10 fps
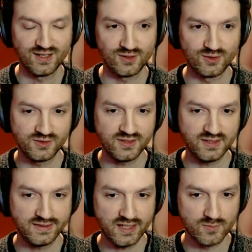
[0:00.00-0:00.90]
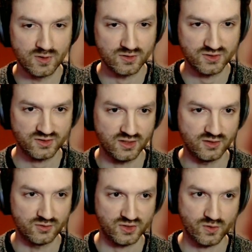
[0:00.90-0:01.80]
the tables in
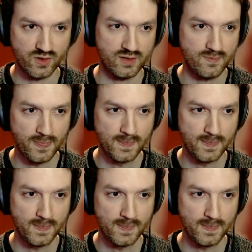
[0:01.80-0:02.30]
Osquery.